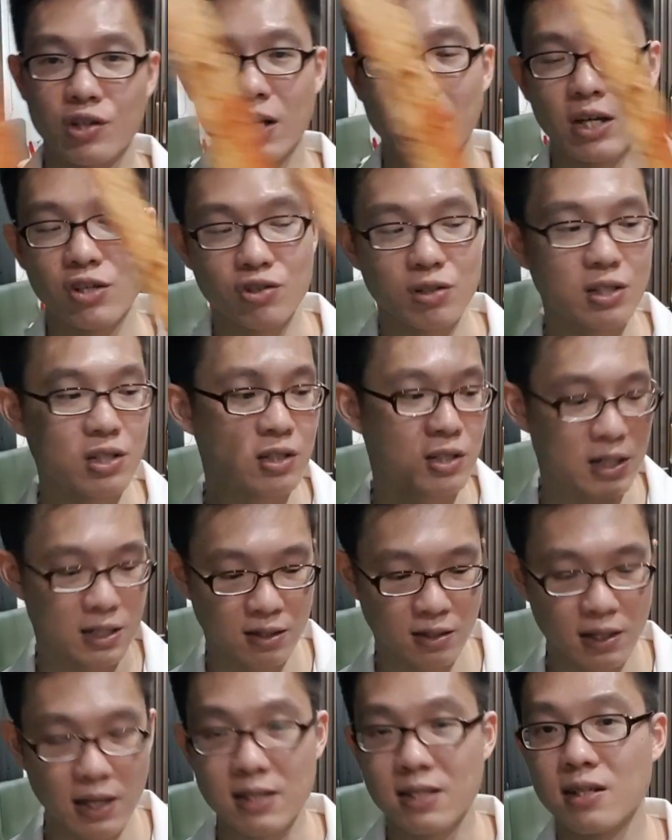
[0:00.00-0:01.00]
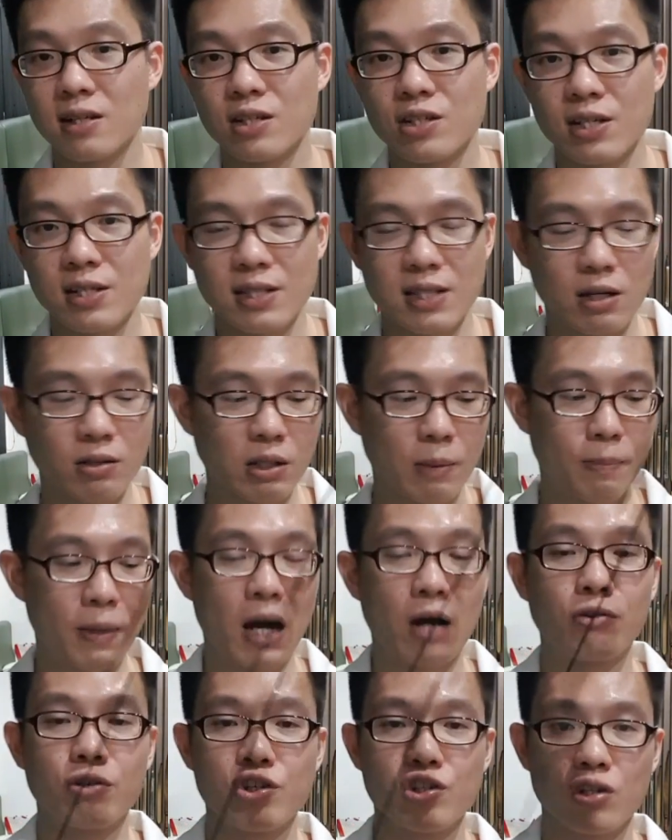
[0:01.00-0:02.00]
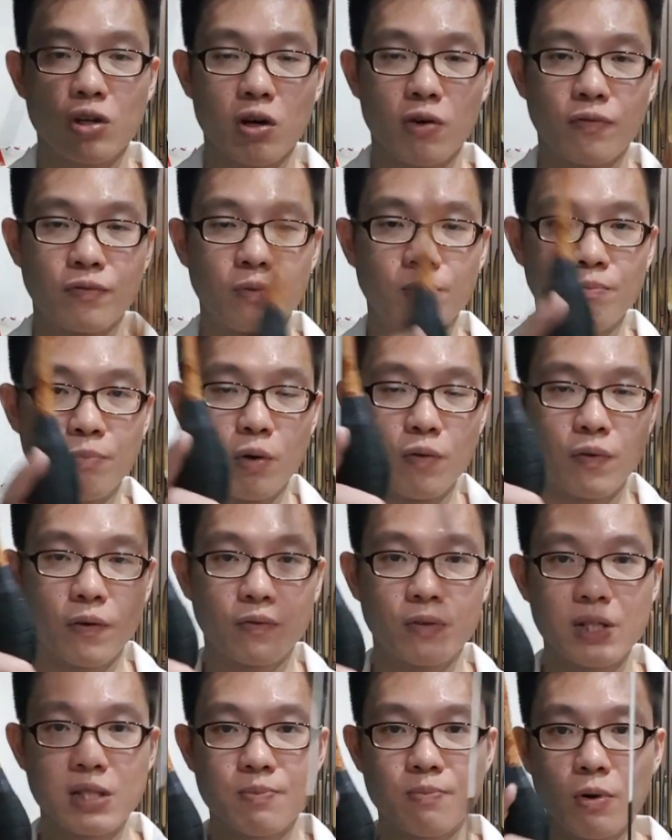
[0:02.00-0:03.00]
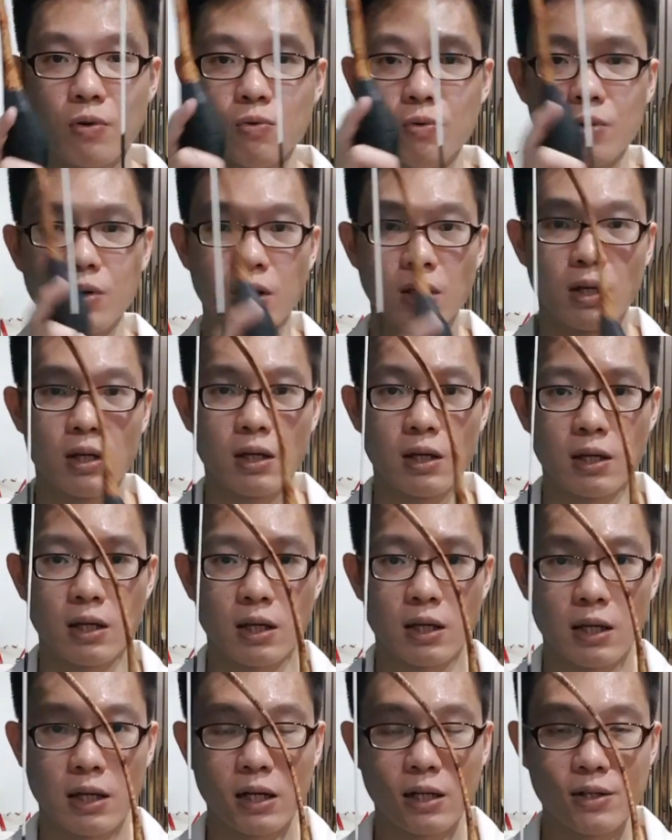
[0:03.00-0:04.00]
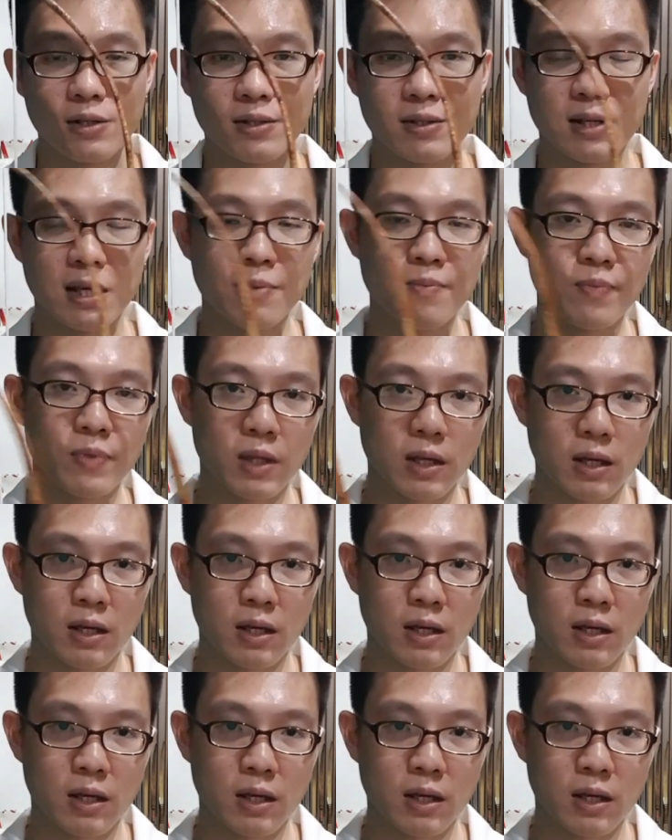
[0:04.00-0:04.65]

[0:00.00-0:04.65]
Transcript: I actually just tested it just now. The poundage of both of these bow are the same.